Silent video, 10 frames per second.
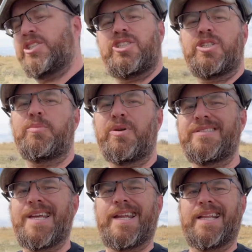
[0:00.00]
should have put
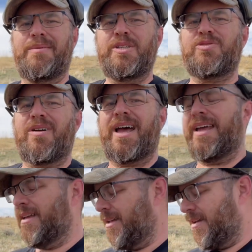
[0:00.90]
10 in. Let me try
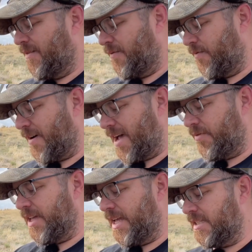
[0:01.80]
5
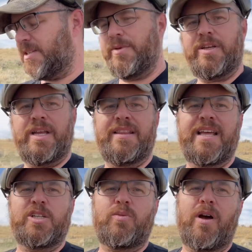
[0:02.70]
again, see if we can hit
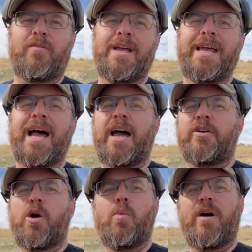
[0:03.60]
that 12. I don't
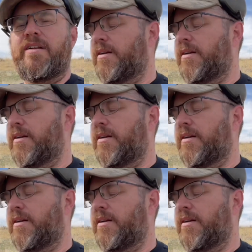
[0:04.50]
know what